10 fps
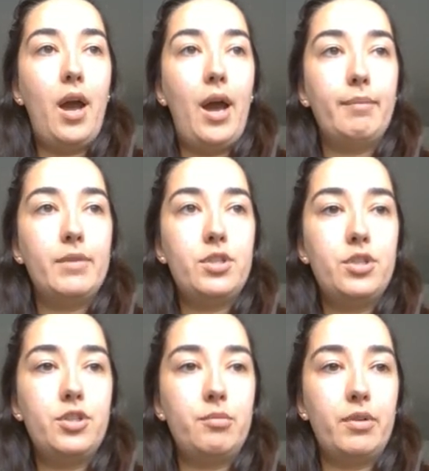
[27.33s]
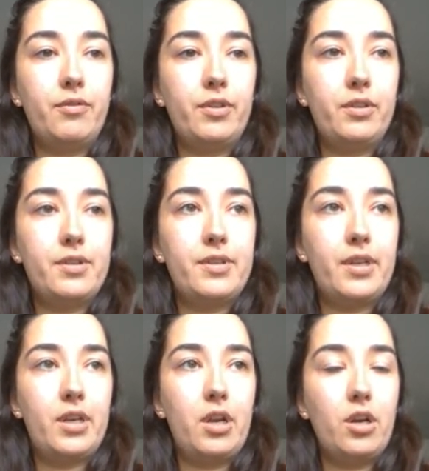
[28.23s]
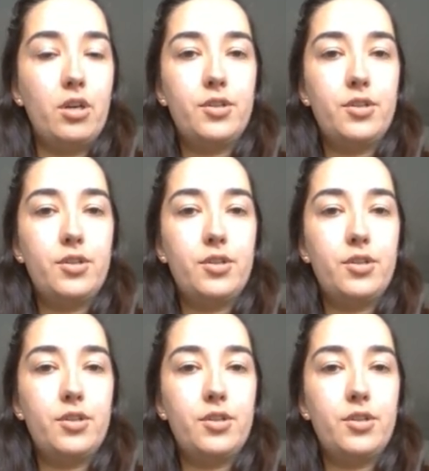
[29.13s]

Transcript: Let's just zoom in for a little second here.